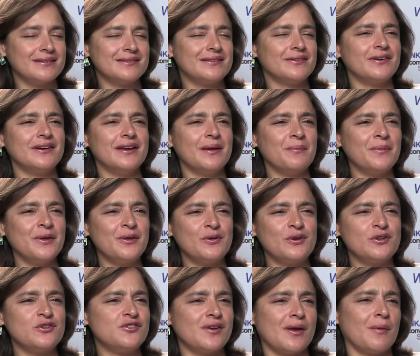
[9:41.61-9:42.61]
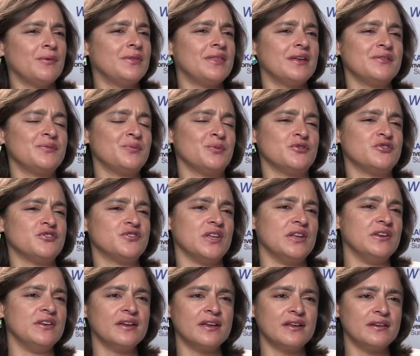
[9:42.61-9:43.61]
Is there a number you can share with us which is
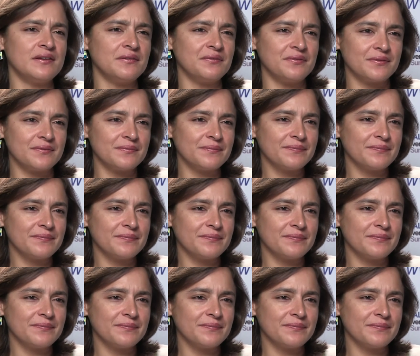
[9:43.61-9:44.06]
indicative?